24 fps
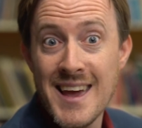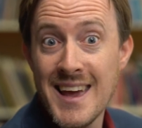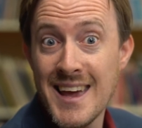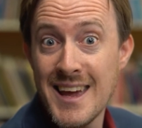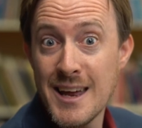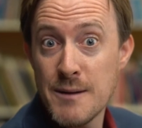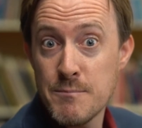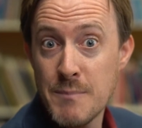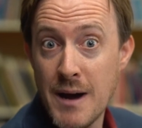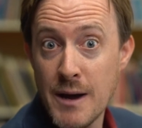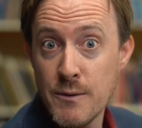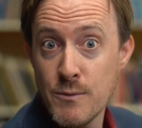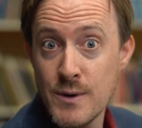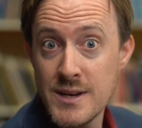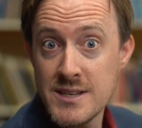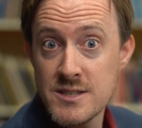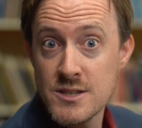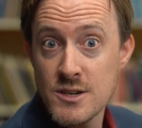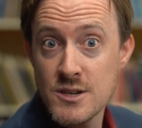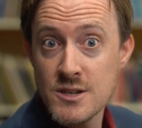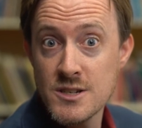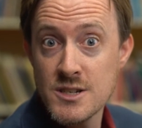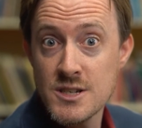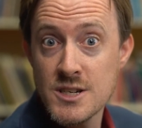In my
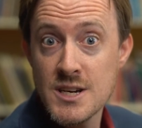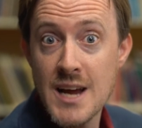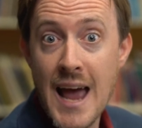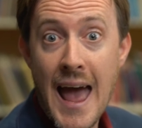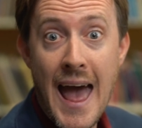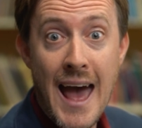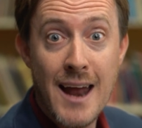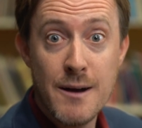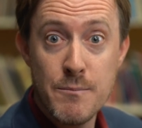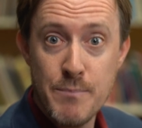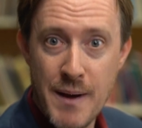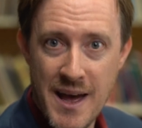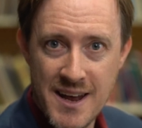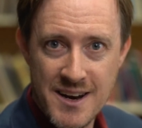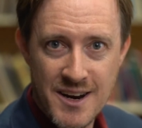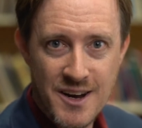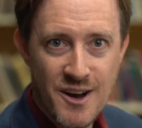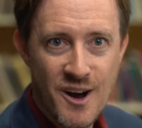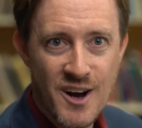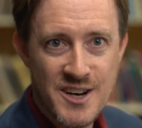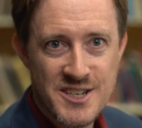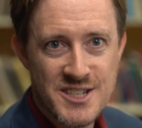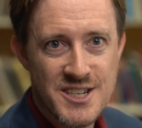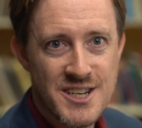research and
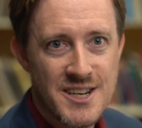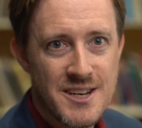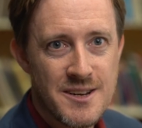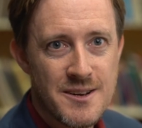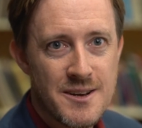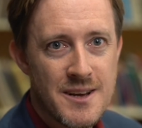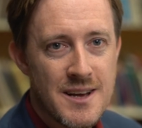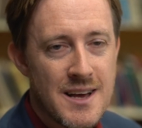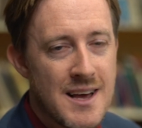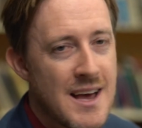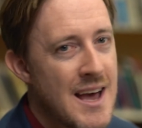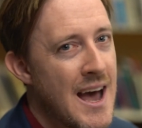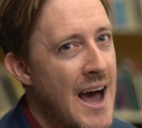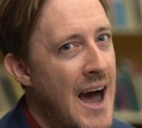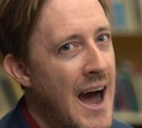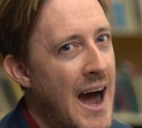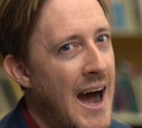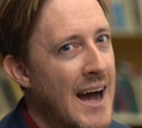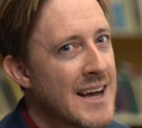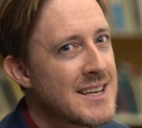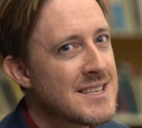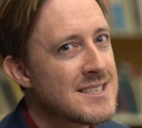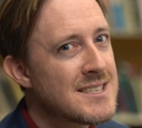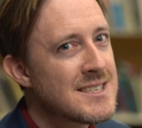pedagogy,
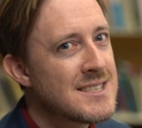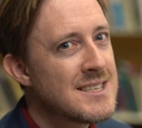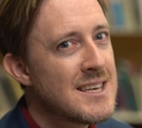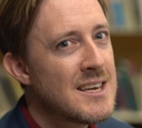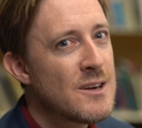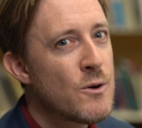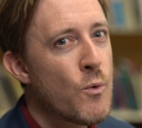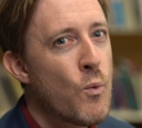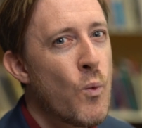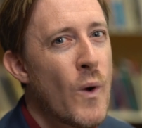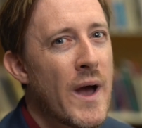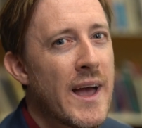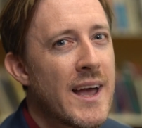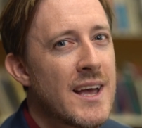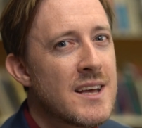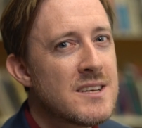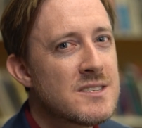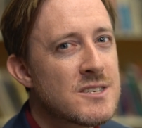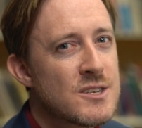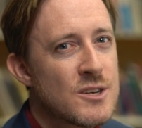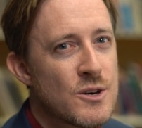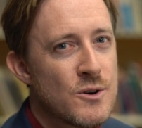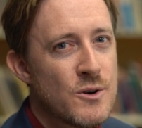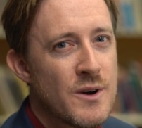I seek
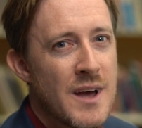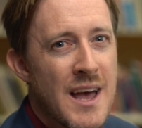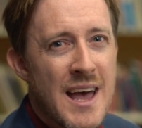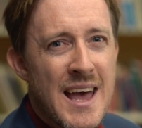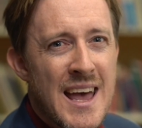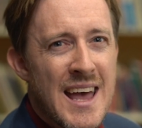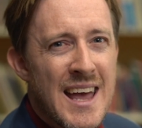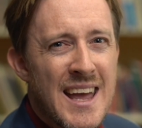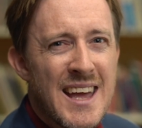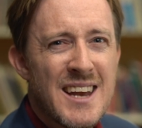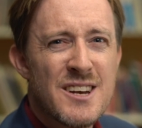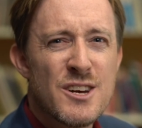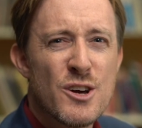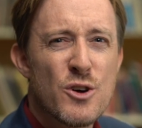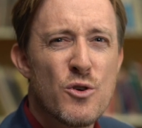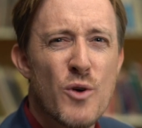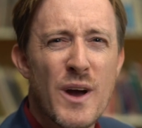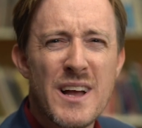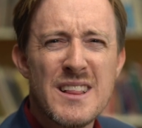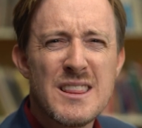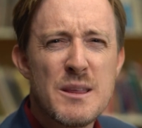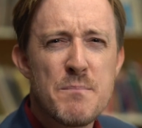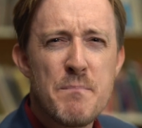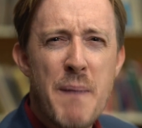ways to
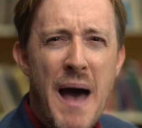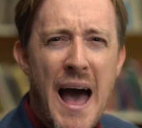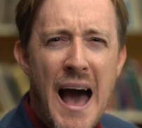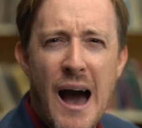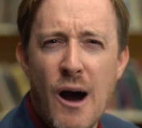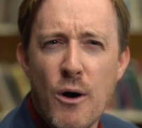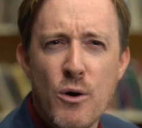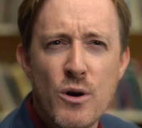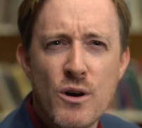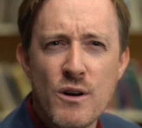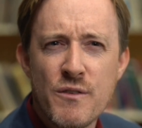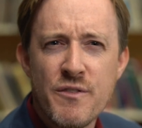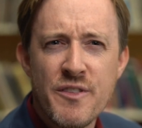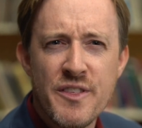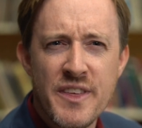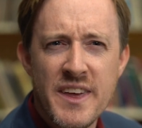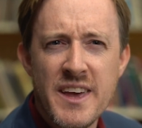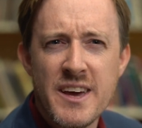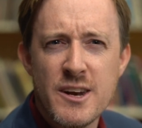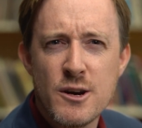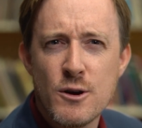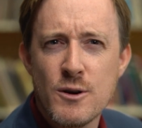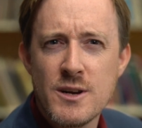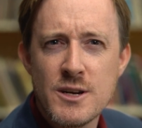integrate the power of
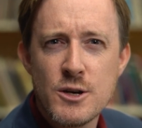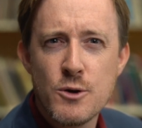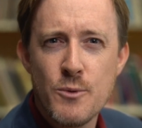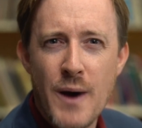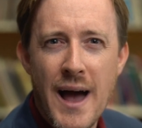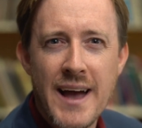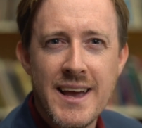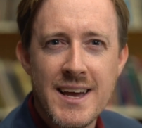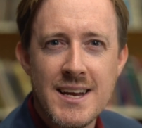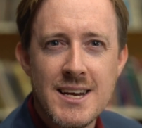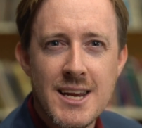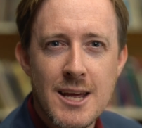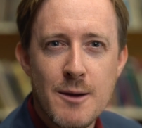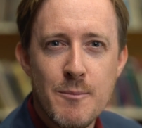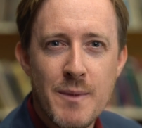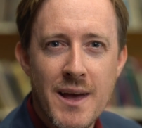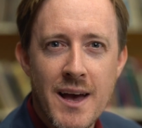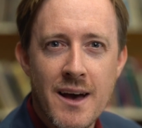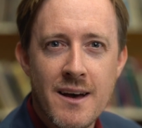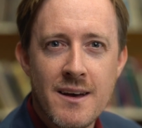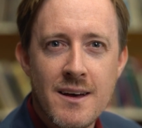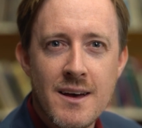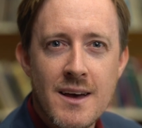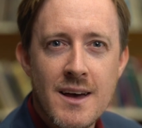theater into
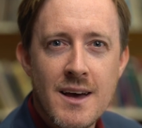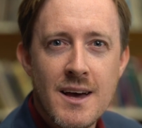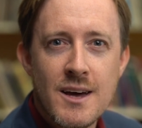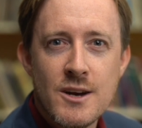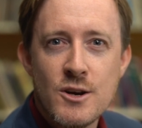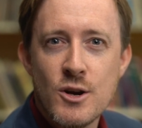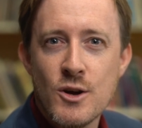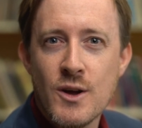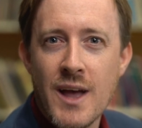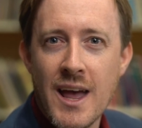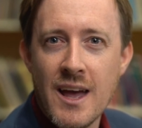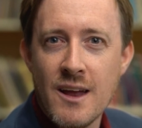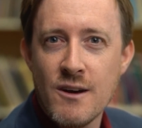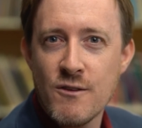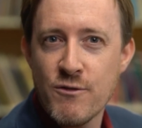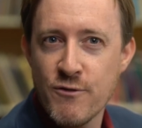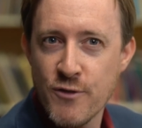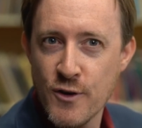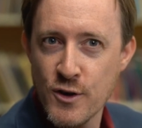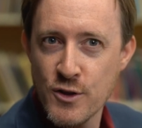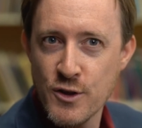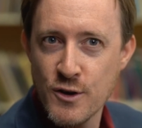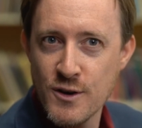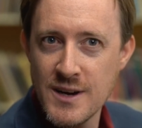academia to gain
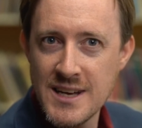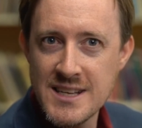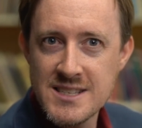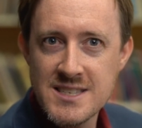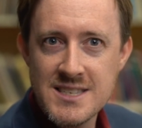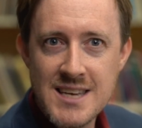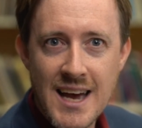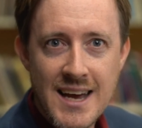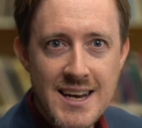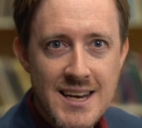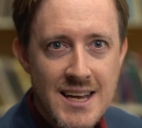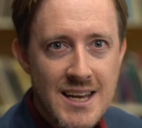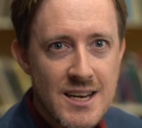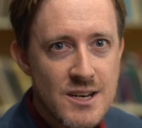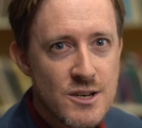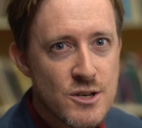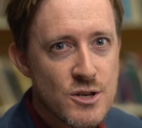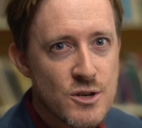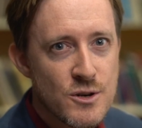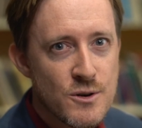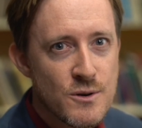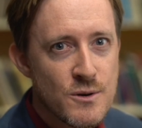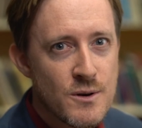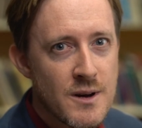further insight
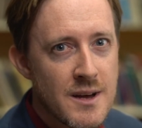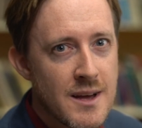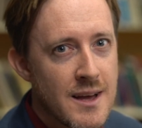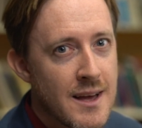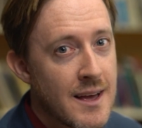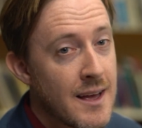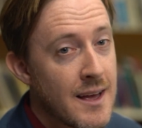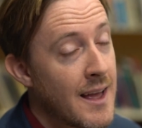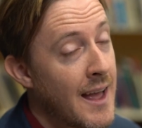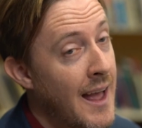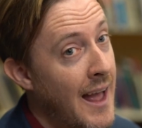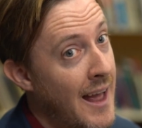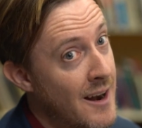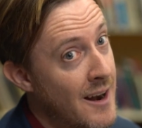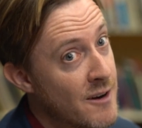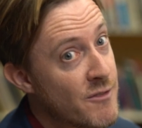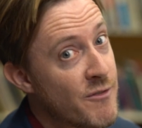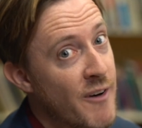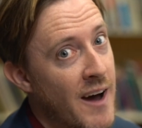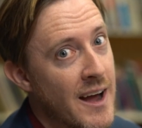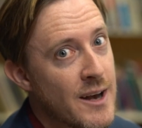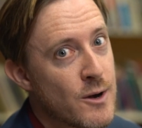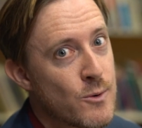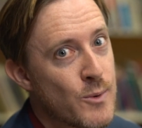into and
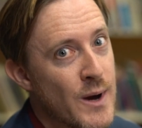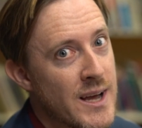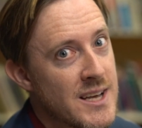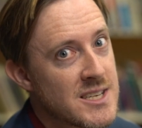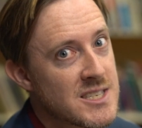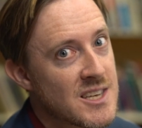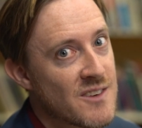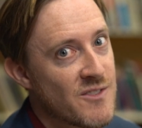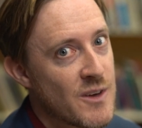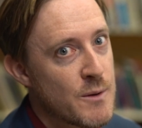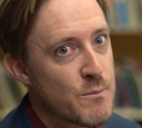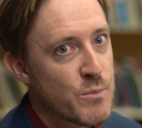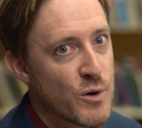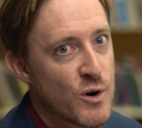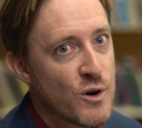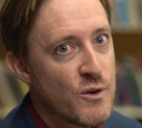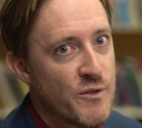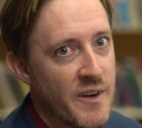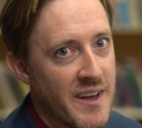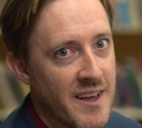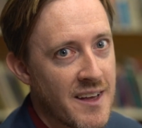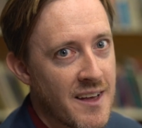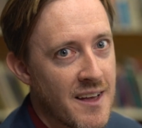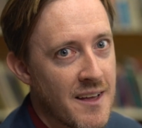find ways of
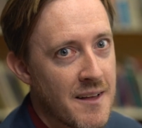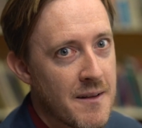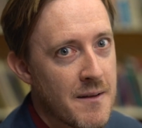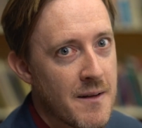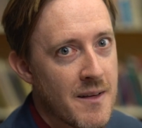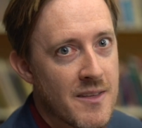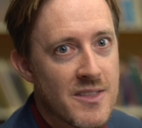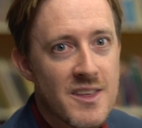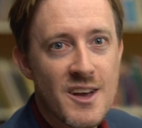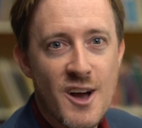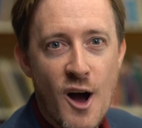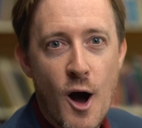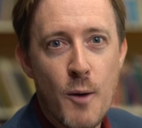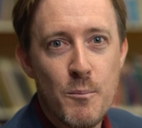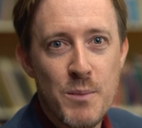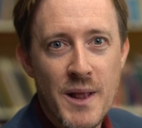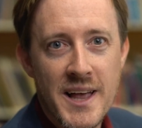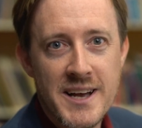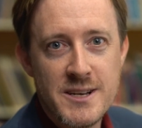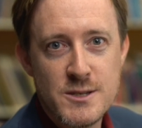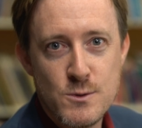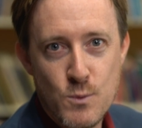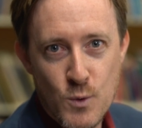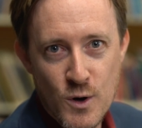improving the
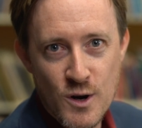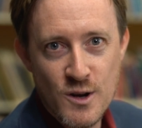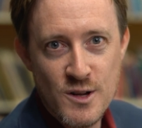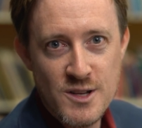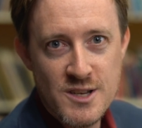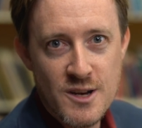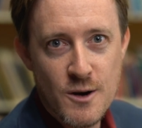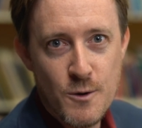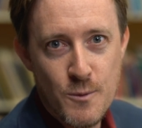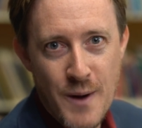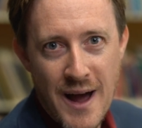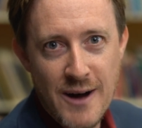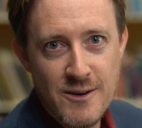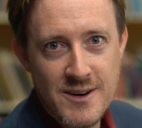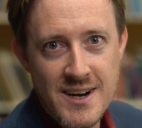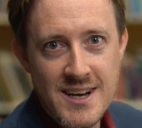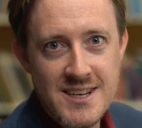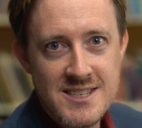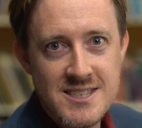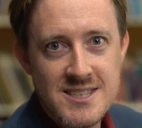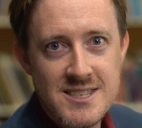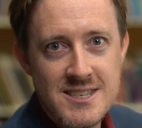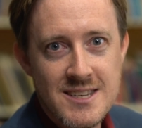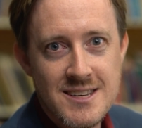complex world around
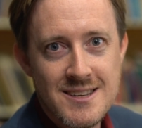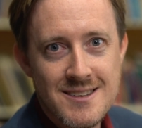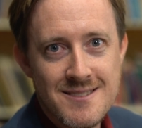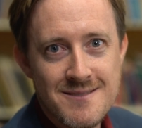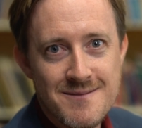us.